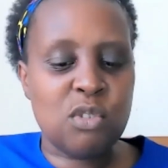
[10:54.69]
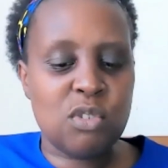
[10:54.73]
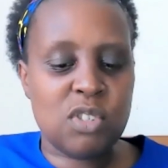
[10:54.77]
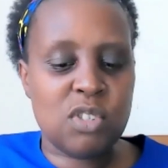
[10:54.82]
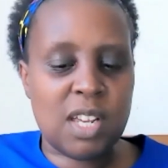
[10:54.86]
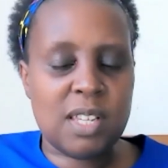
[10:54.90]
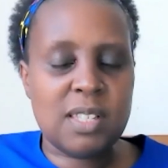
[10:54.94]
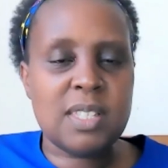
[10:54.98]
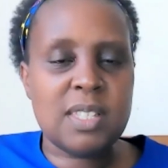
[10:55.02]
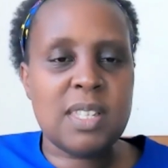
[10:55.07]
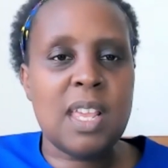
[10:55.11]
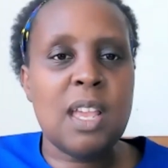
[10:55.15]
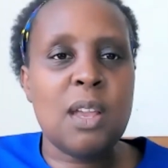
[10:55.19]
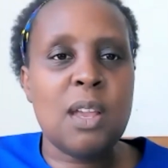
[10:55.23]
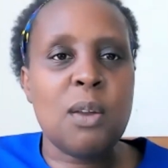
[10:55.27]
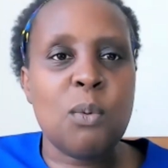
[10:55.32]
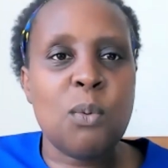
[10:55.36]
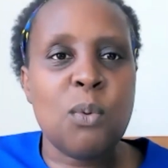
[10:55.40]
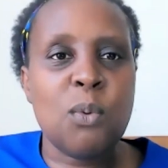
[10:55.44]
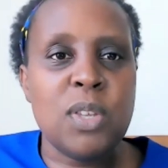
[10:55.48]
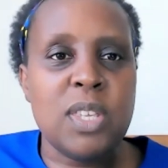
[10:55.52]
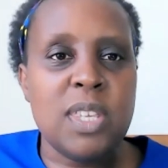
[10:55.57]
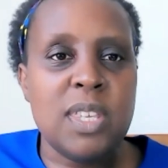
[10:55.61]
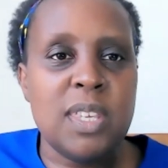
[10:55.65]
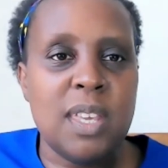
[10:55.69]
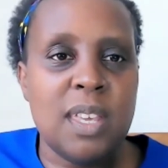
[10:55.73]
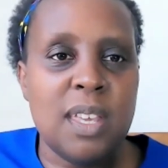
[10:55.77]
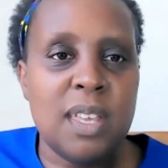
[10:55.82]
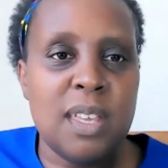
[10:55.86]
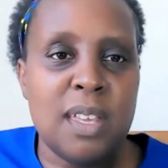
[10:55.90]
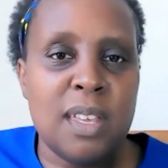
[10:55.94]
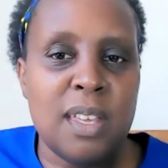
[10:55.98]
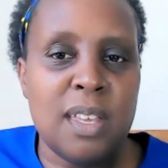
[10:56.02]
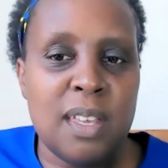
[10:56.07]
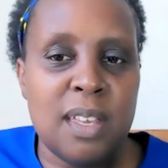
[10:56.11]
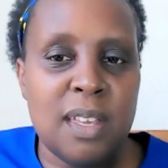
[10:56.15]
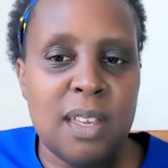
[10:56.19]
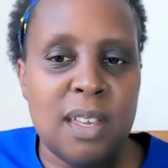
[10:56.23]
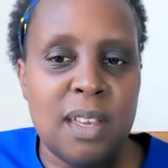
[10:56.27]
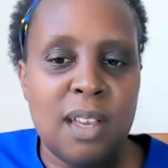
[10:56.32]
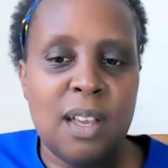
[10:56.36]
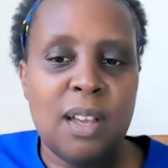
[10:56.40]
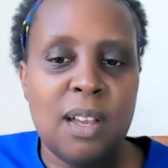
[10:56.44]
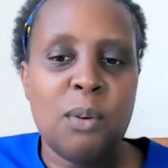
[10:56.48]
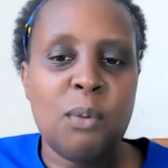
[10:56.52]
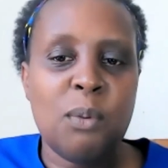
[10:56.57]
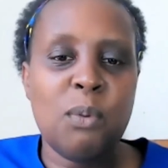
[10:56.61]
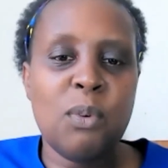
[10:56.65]
You just say,
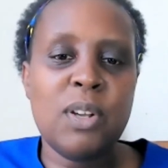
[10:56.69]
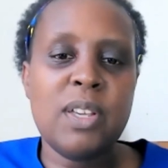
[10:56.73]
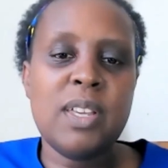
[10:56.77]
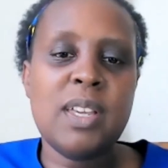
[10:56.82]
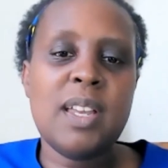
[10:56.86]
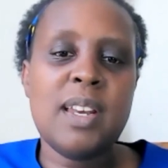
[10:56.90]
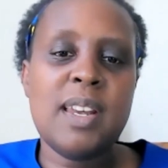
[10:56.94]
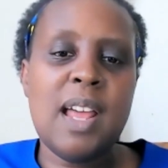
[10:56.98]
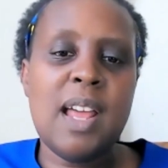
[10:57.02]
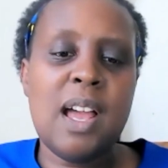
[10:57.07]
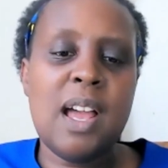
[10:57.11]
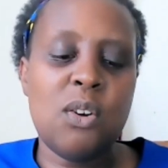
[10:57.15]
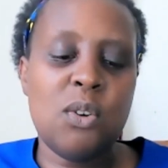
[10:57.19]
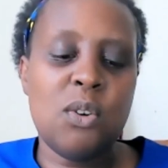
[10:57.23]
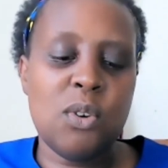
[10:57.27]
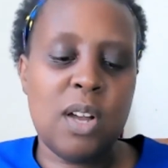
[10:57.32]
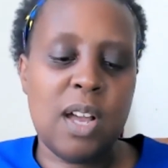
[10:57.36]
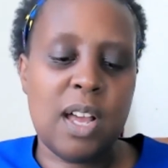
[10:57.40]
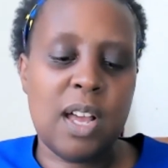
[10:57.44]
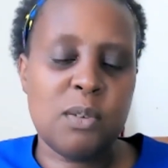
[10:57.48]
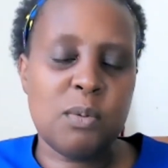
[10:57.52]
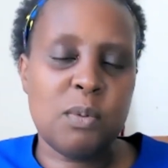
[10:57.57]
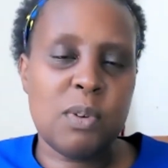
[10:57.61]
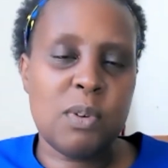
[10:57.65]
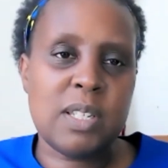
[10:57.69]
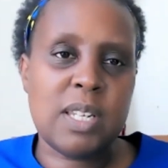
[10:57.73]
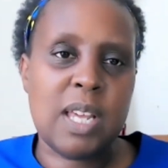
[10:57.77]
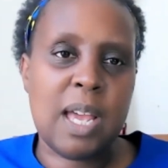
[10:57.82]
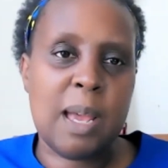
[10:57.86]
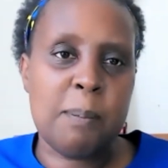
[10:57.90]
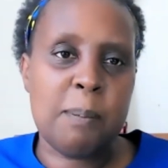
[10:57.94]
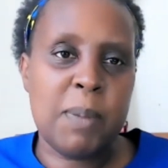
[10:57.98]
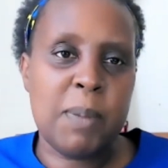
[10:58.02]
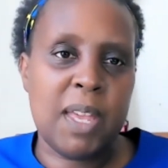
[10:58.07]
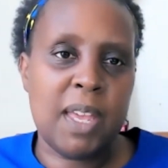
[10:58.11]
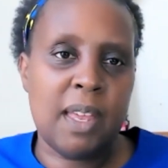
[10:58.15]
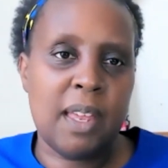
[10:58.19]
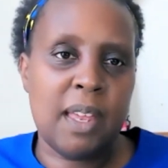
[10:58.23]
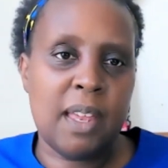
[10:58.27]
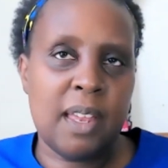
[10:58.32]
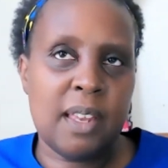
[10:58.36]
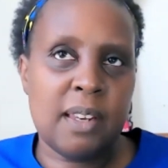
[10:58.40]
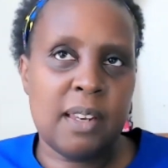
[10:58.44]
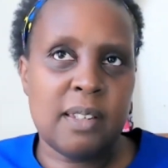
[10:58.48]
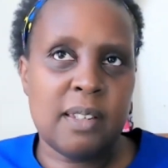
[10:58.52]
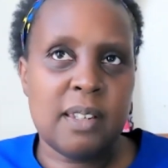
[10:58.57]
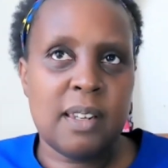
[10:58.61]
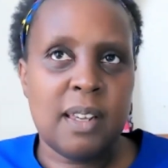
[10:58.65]
oh yeah, now look at what
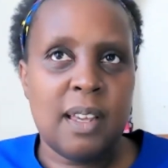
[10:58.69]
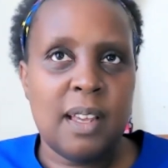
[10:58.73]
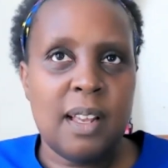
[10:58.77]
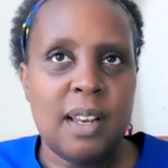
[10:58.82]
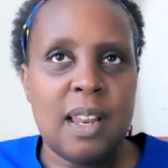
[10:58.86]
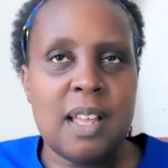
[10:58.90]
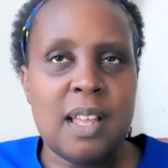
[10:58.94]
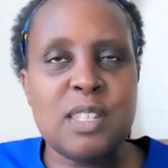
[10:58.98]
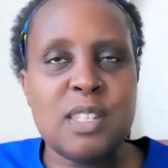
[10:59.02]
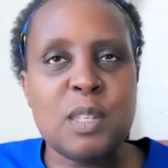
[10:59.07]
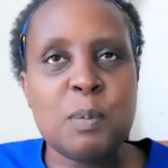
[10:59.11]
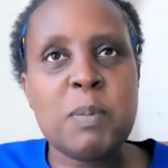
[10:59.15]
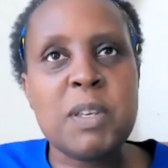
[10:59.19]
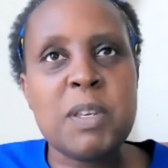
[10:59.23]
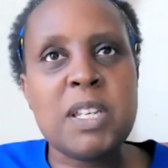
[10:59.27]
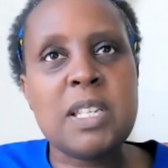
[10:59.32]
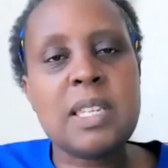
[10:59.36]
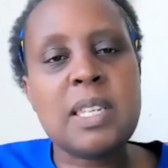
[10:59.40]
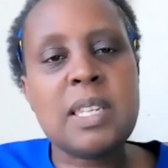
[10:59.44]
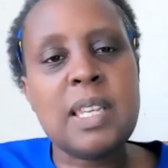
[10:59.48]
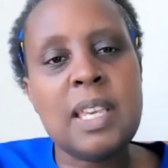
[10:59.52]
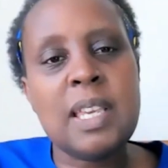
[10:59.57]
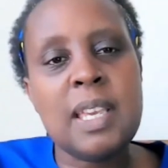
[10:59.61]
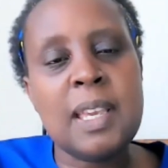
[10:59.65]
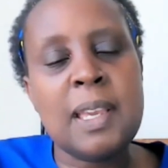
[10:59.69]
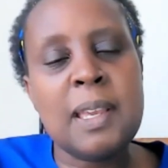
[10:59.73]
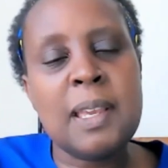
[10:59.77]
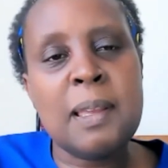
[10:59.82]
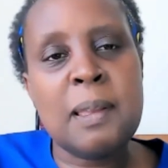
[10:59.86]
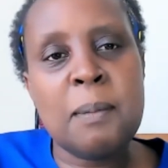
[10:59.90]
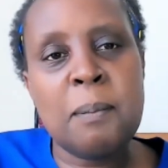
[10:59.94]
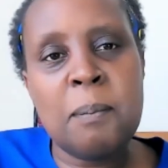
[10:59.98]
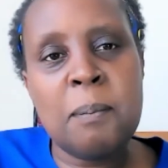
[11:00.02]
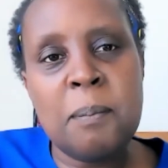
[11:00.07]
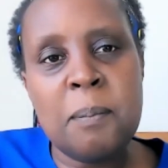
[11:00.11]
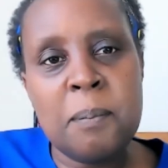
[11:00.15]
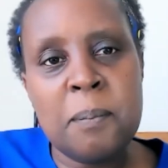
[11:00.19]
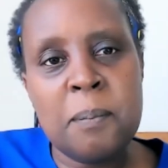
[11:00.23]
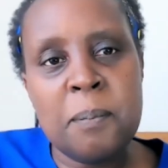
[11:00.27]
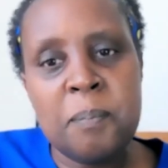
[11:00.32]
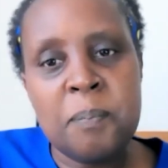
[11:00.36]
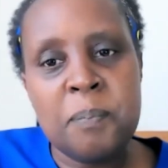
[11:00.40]
happened. Let's pity him.